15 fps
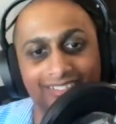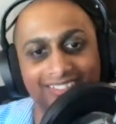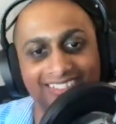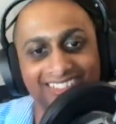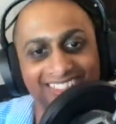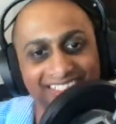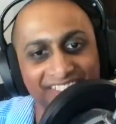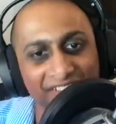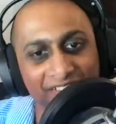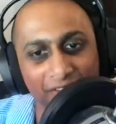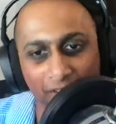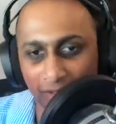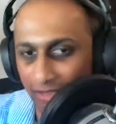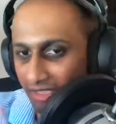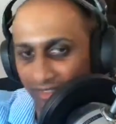Yeah. So
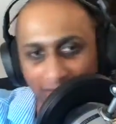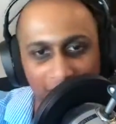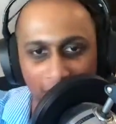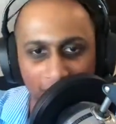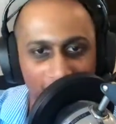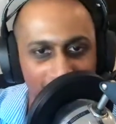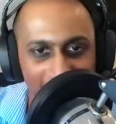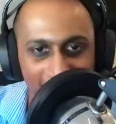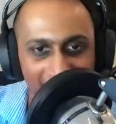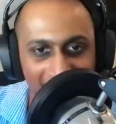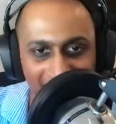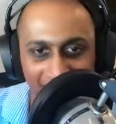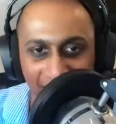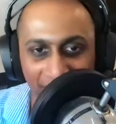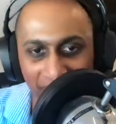it'll just totally nix
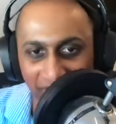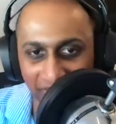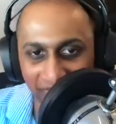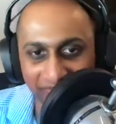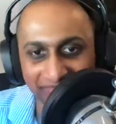the whole.